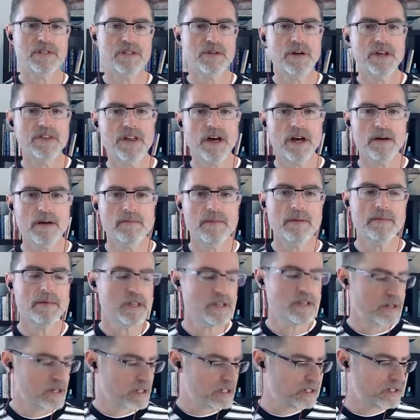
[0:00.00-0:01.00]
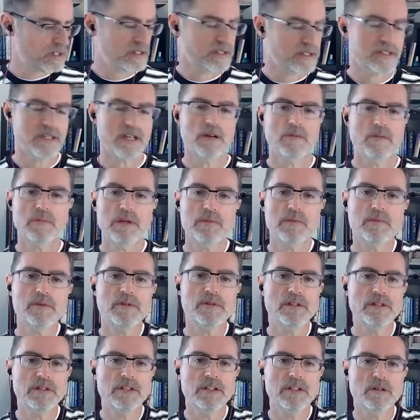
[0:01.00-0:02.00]
So I thought maybe you could just tell
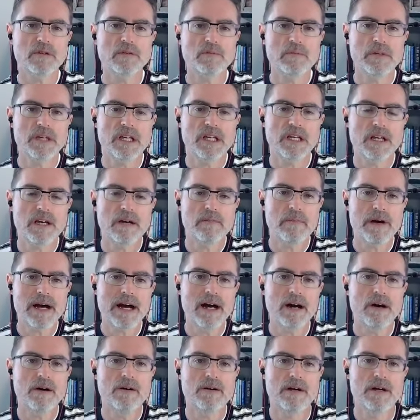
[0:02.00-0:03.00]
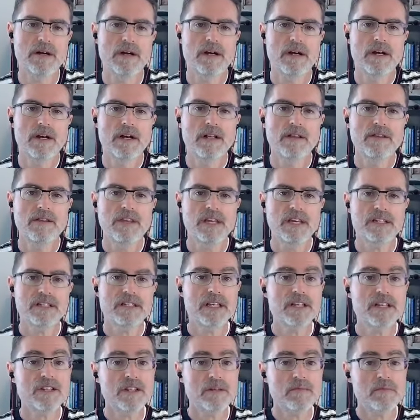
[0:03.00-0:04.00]
people a little bit about the
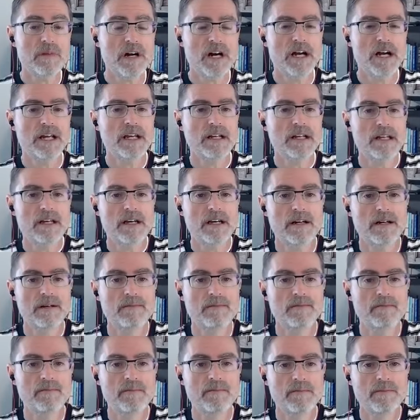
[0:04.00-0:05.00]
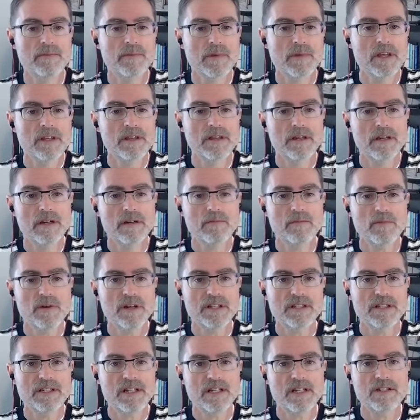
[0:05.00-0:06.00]
intention behind the
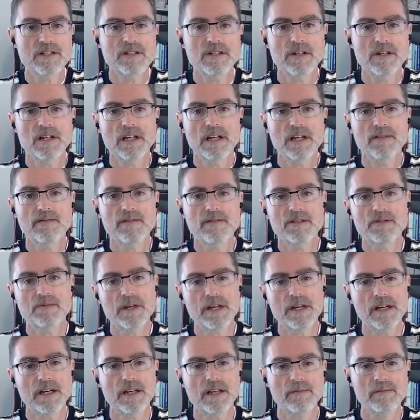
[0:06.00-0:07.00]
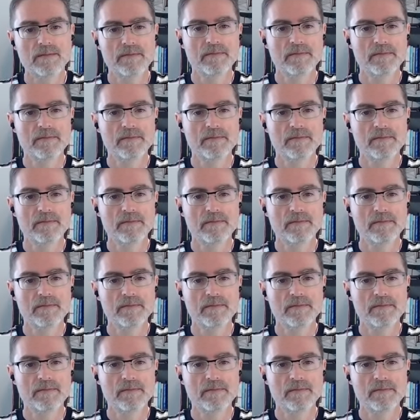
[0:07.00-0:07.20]
presentation you're going to give this weekend.